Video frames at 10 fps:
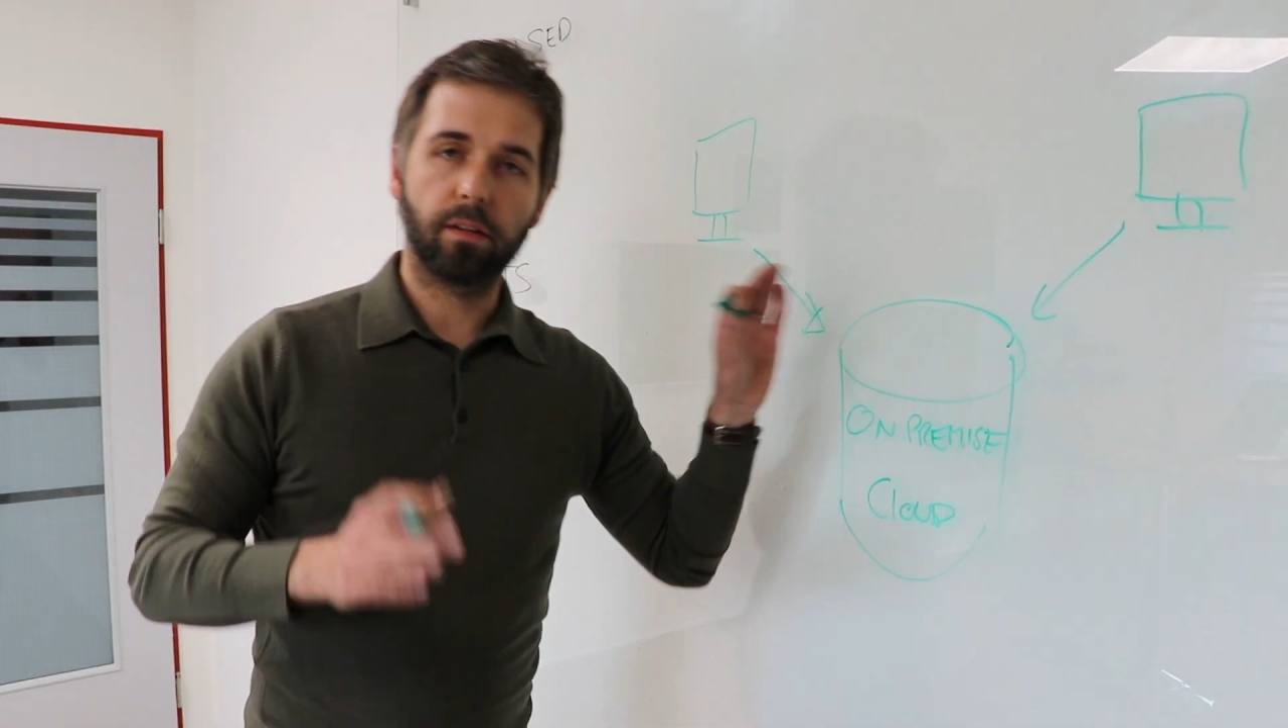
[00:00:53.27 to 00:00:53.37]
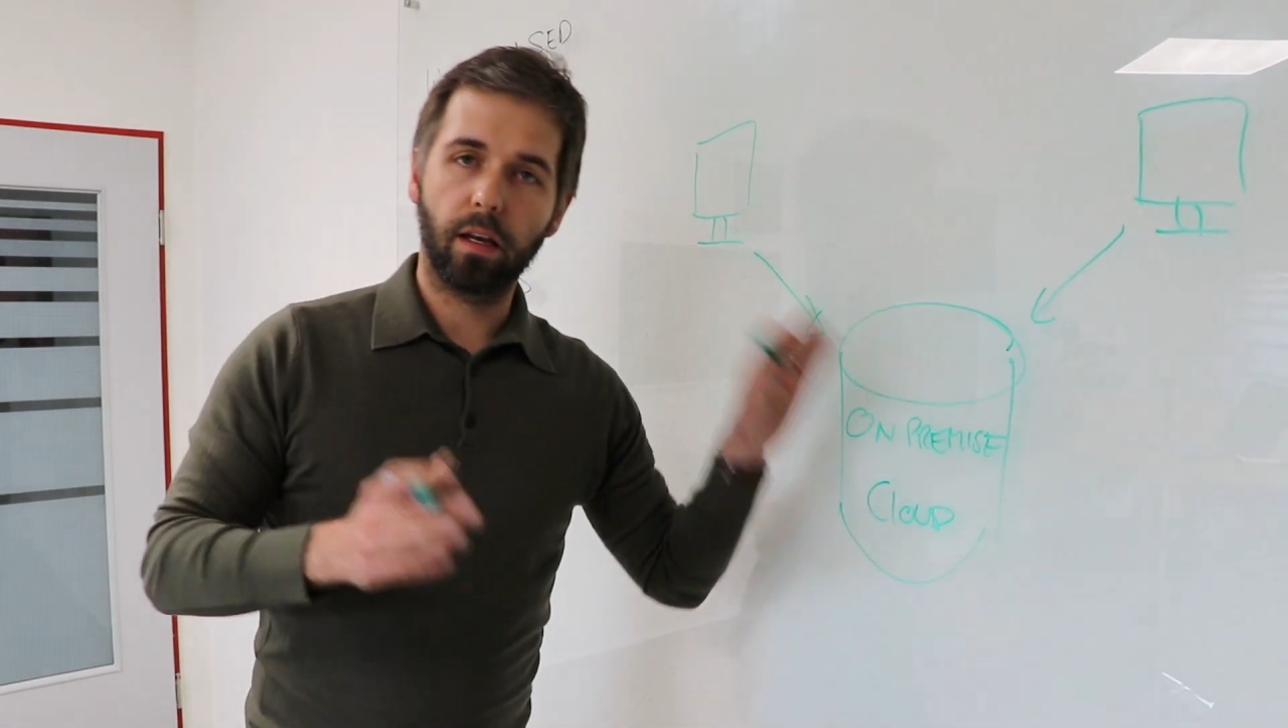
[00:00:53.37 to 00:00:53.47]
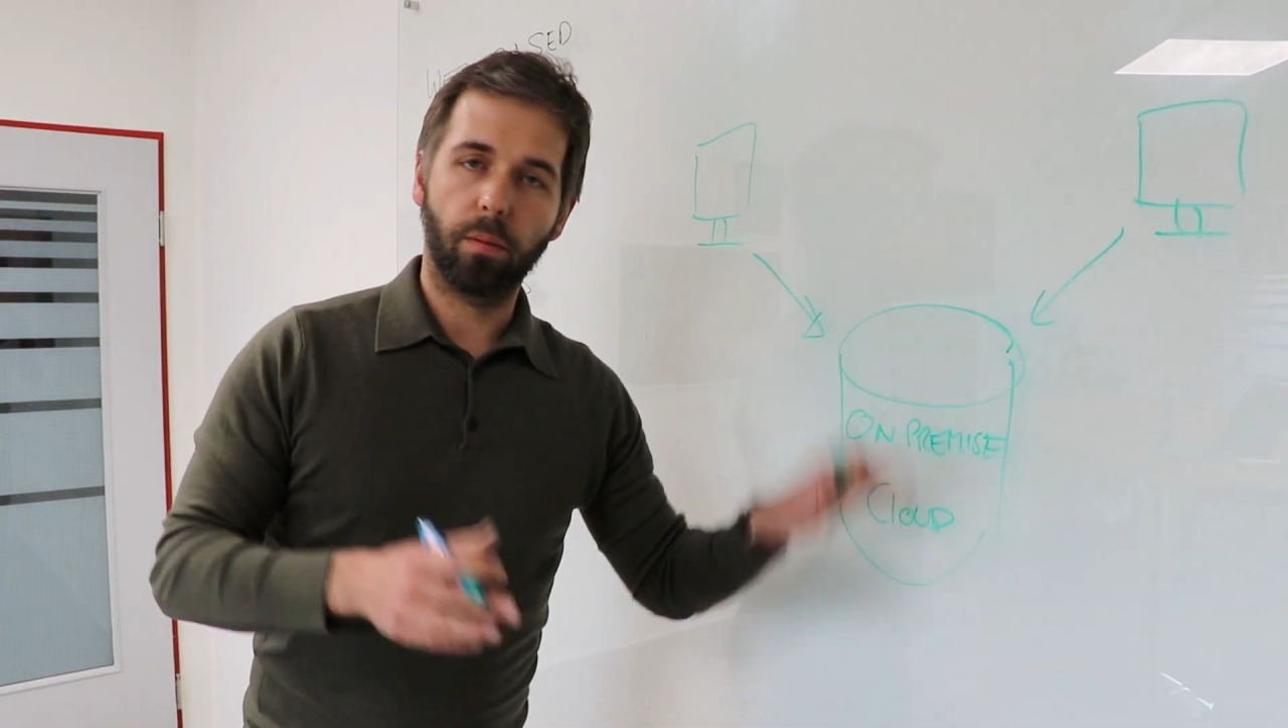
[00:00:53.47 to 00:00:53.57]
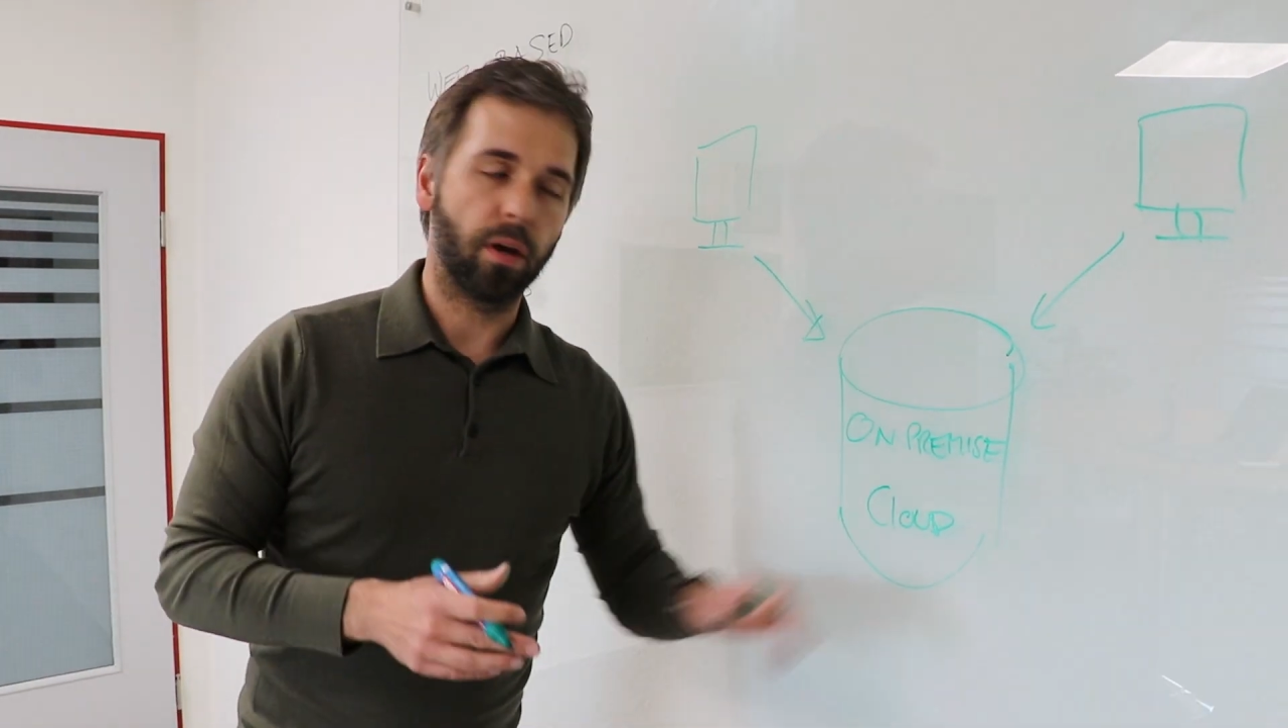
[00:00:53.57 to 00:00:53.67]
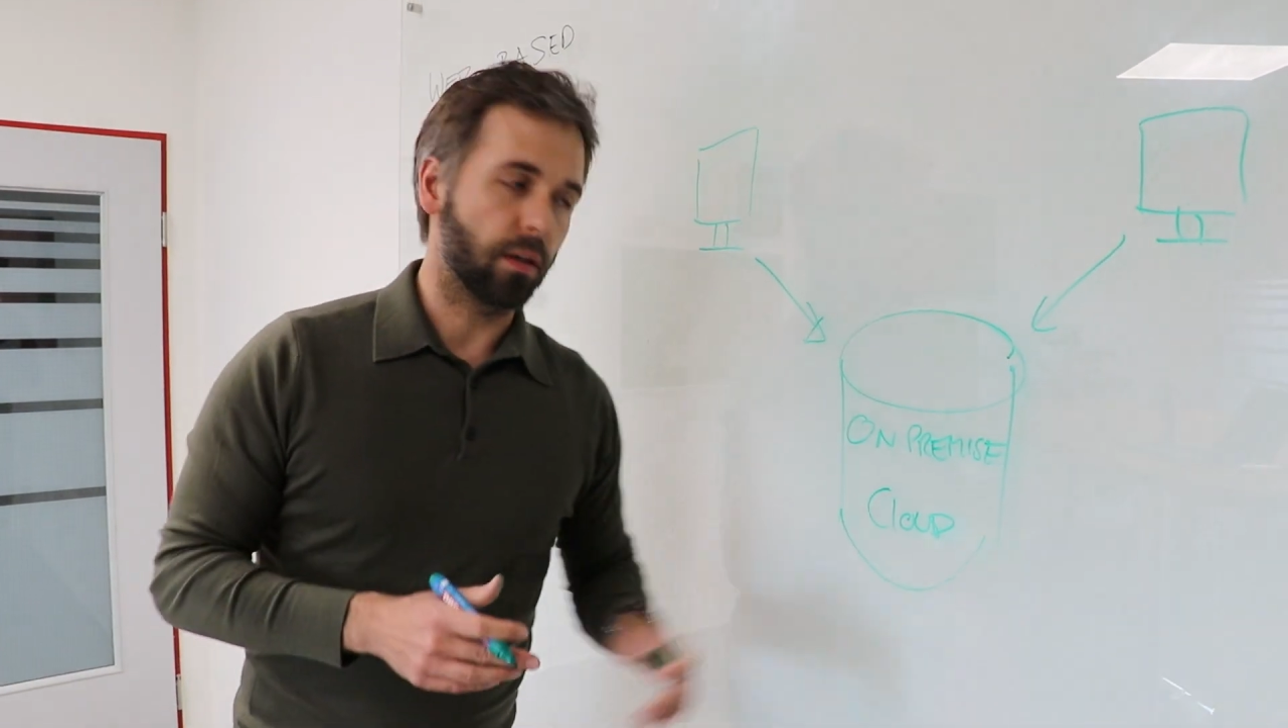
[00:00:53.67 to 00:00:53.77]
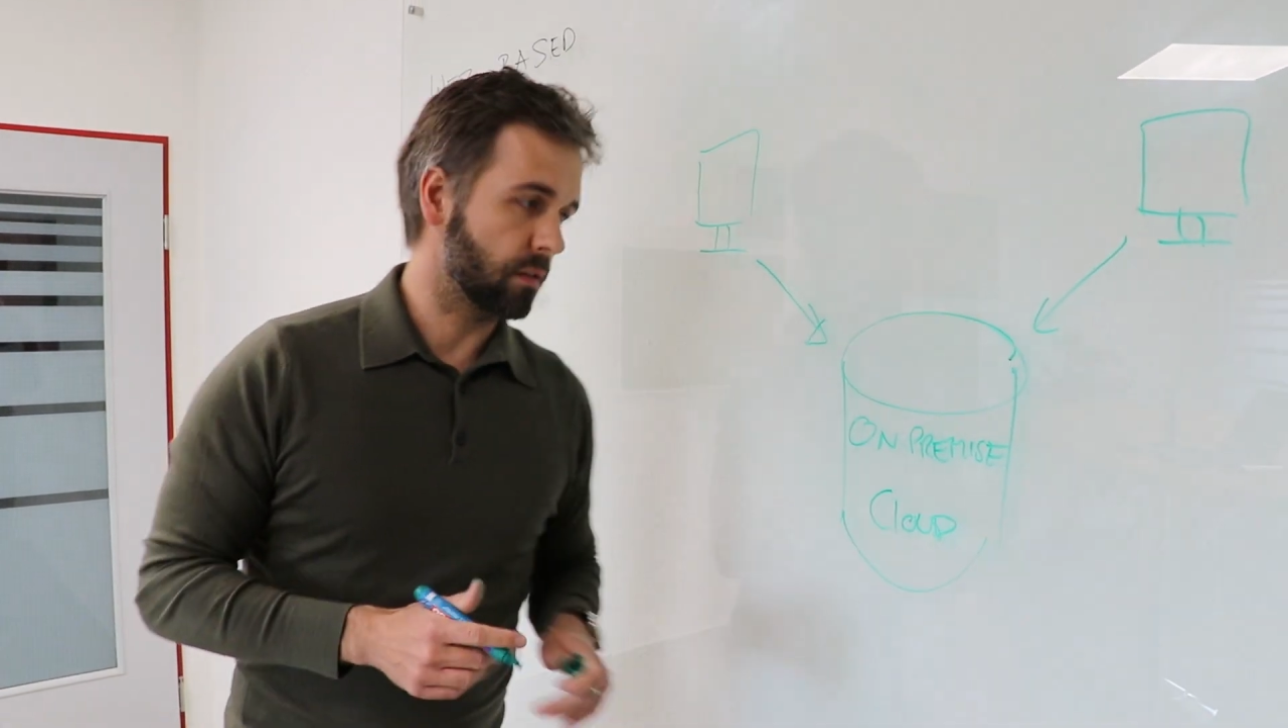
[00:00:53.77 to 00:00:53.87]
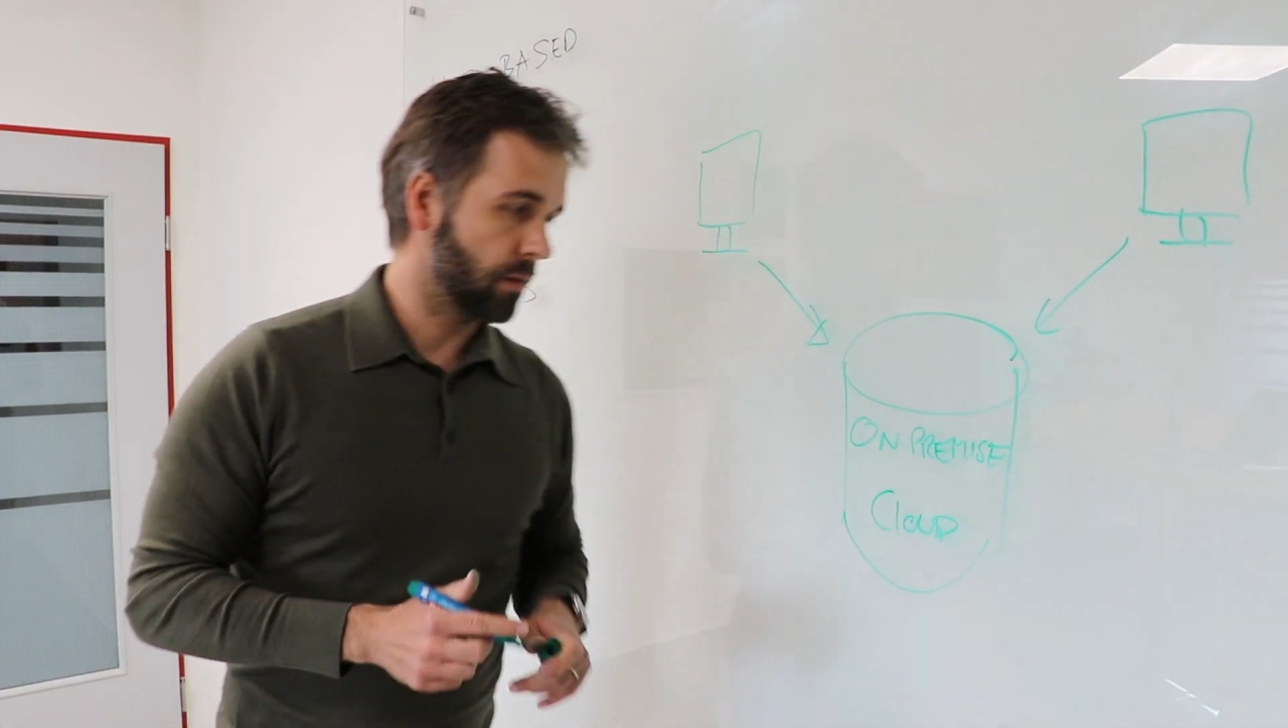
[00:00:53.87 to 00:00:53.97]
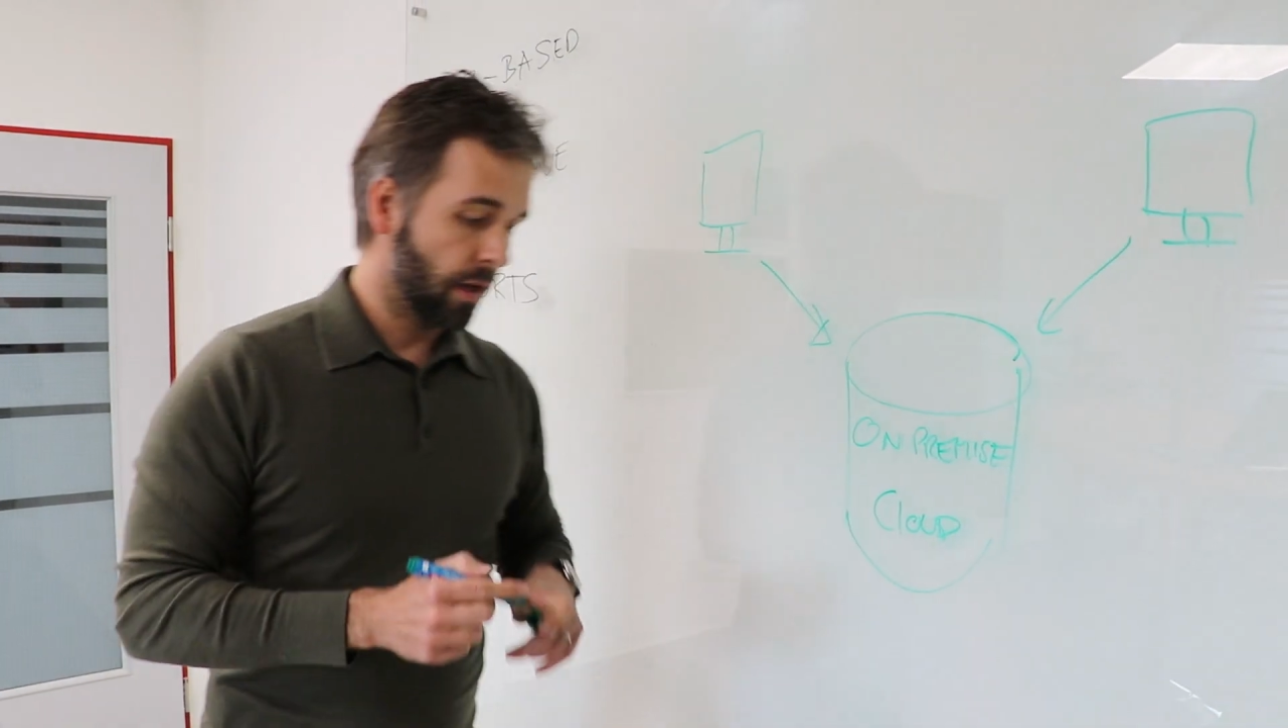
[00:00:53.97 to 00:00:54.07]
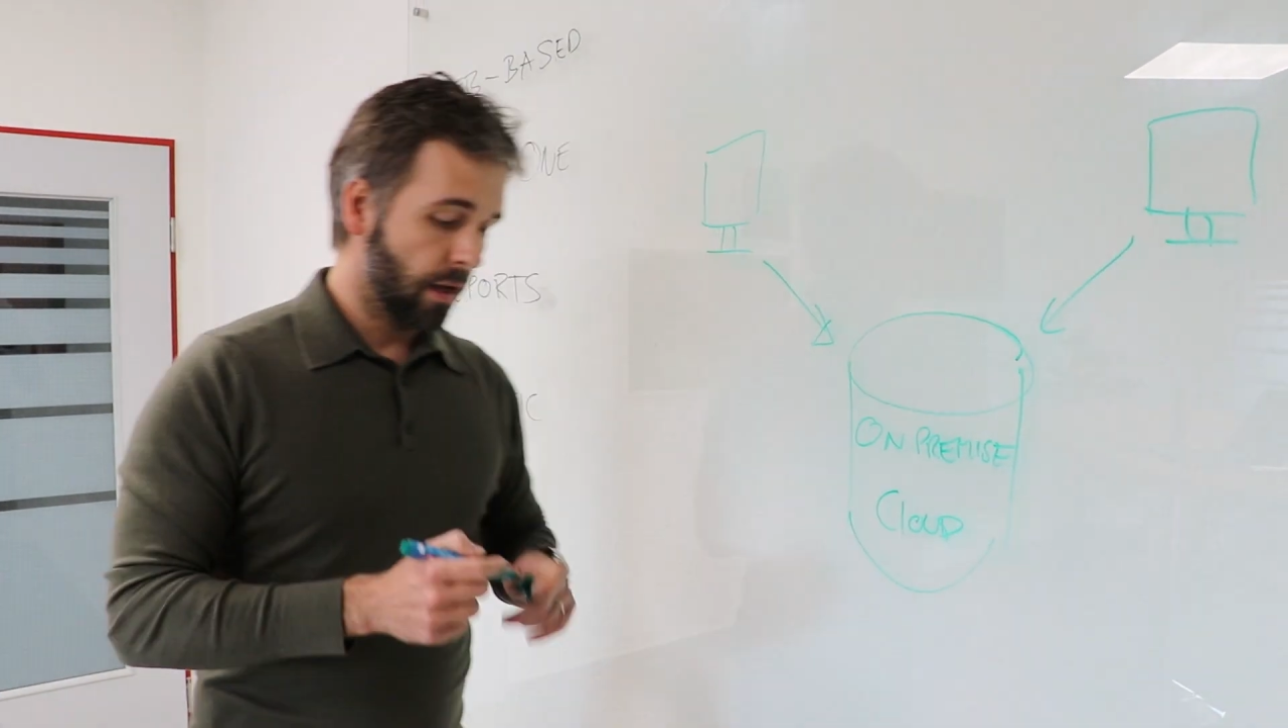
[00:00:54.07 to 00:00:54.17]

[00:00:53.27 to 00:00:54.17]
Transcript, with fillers: database,